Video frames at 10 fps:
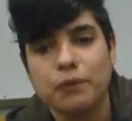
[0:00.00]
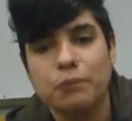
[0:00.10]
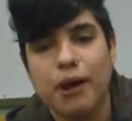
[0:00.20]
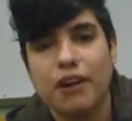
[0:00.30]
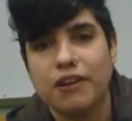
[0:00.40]

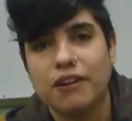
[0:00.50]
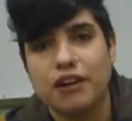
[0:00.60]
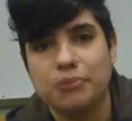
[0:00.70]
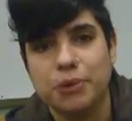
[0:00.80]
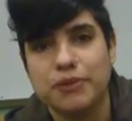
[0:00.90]
part
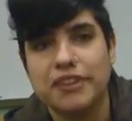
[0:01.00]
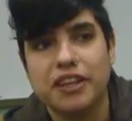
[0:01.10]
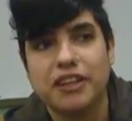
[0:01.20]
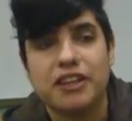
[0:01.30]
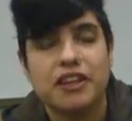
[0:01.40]
of
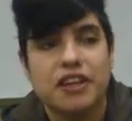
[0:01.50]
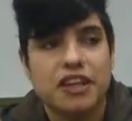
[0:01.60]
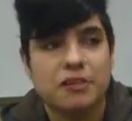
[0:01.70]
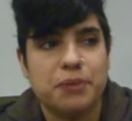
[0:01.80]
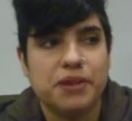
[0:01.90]
music,
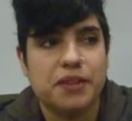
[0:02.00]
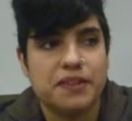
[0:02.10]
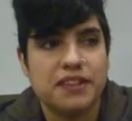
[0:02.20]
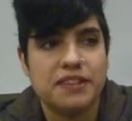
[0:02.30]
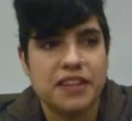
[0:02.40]
is
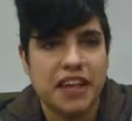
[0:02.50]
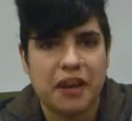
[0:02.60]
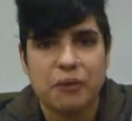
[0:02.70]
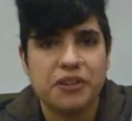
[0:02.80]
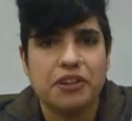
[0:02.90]
because it's
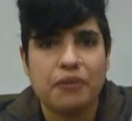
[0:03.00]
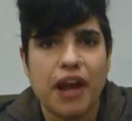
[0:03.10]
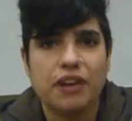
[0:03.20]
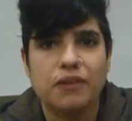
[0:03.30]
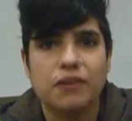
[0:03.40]
inherently
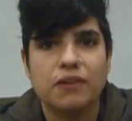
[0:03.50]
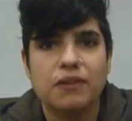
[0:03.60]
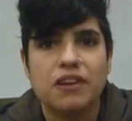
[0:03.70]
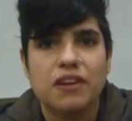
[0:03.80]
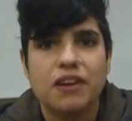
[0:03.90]

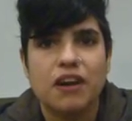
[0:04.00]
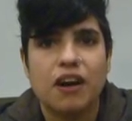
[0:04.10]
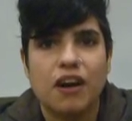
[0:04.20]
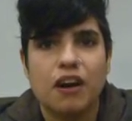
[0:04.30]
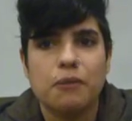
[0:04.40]
radical.
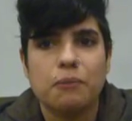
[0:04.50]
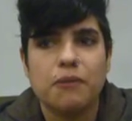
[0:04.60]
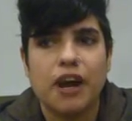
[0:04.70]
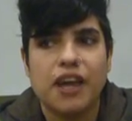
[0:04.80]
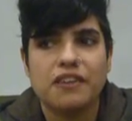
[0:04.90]

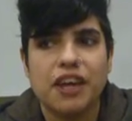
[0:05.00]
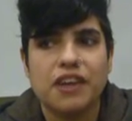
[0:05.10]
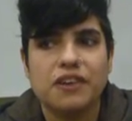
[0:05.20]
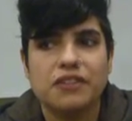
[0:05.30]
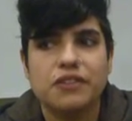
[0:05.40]

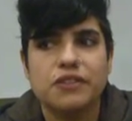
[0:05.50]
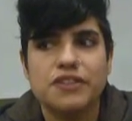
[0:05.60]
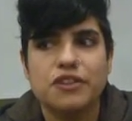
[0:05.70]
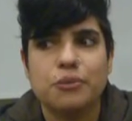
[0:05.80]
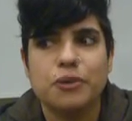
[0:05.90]
And
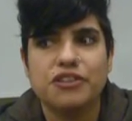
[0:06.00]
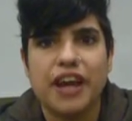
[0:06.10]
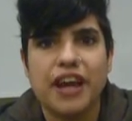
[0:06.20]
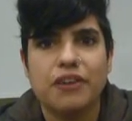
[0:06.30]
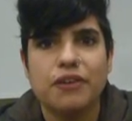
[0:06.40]
there's so much
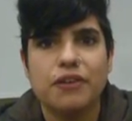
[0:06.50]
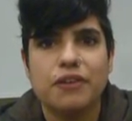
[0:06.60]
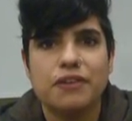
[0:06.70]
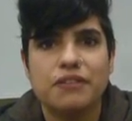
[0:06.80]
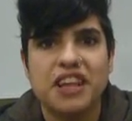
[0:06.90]

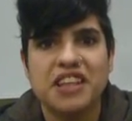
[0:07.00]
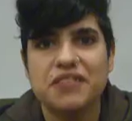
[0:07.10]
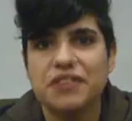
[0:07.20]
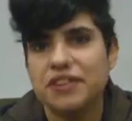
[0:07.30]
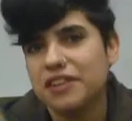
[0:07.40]
anger that
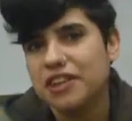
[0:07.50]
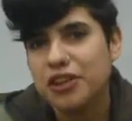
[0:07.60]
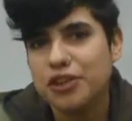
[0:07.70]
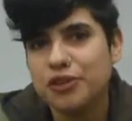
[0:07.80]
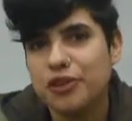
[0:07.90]
even
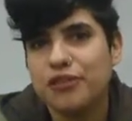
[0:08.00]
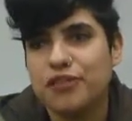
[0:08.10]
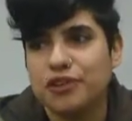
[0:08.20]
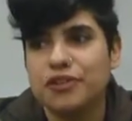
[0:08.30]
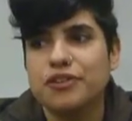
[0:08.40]

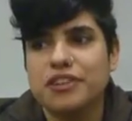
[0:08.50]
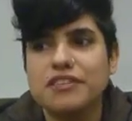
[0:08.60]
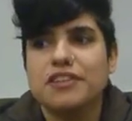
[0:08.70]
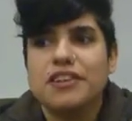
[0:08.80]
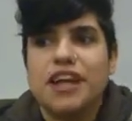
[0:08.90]
filtered
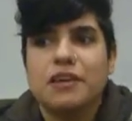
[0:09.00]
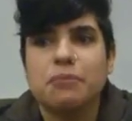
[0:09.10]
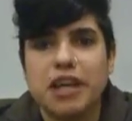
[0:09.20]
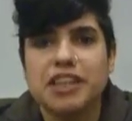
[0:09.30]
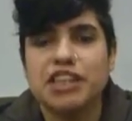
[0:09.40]
into
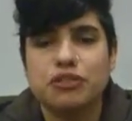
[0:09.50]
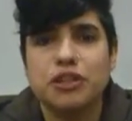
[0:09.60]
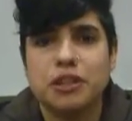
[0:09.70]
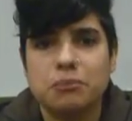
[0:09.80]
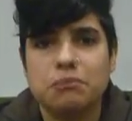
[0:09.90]

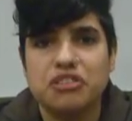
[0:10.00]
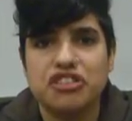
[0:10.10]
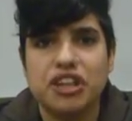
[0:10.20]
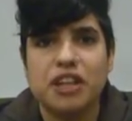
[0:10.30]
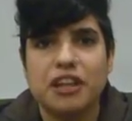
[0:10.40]
mainstream
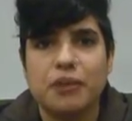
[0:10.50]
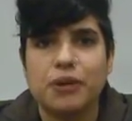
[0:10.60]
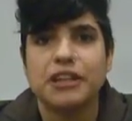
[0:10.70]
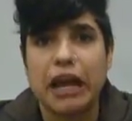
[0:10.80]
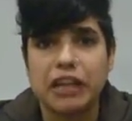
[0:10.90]
shit. Like
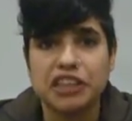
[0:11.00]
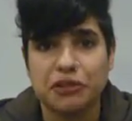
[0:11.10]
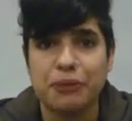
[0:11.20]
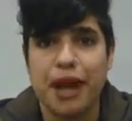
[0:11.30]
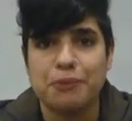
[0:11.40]
when
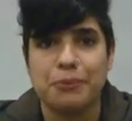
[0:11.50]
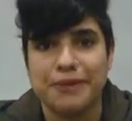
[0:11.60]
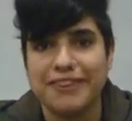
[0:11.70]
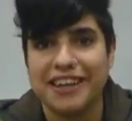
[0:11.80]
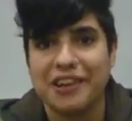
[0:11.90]
gangsta rap
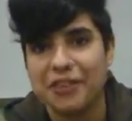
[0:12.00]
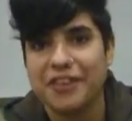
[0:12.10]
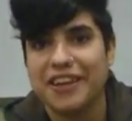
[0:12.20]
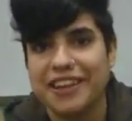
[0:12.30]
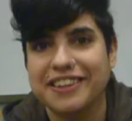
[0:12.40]
was a
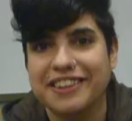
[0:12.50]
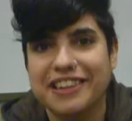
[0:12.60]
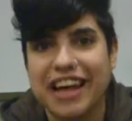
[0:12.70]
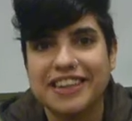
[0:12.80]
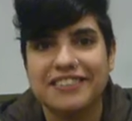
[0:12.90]
thing in the
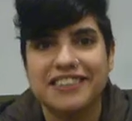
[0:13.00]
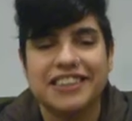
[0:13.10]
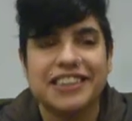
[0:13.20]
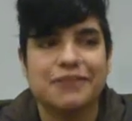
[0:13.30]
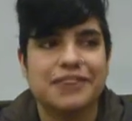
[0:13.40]

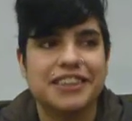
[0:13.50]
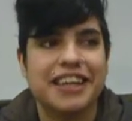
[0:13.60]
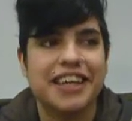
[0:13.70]
90s, it was